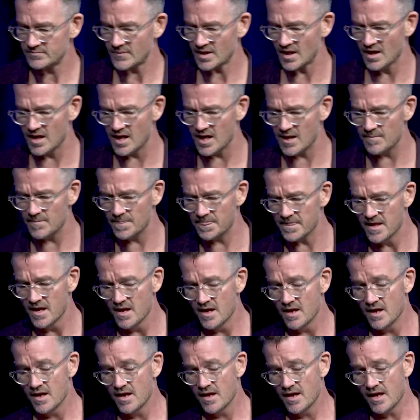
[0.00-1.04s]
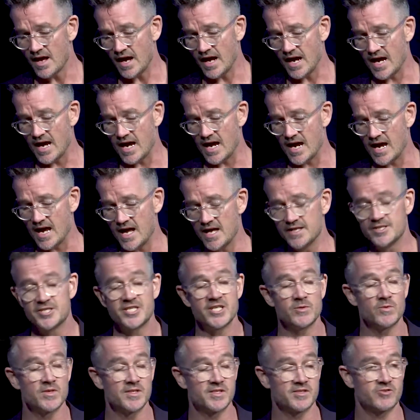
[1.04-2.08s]
And she
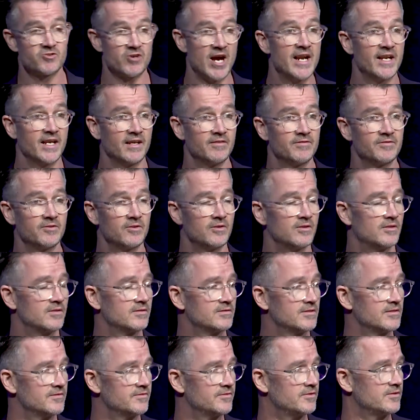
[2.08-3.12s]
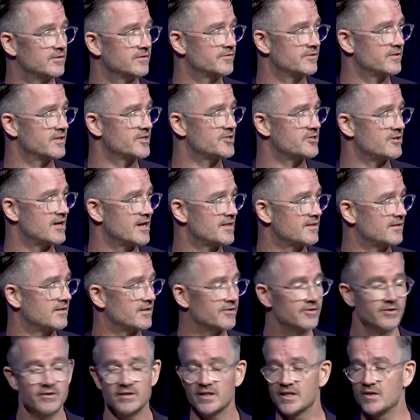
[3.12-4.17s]
was training for a triathlon
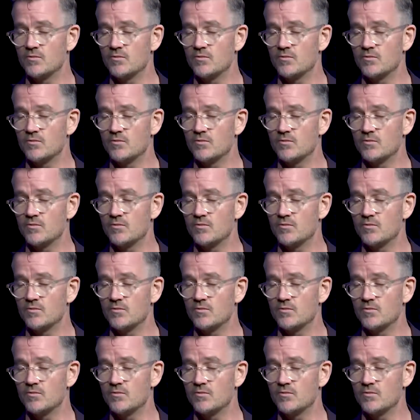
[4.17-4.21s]
early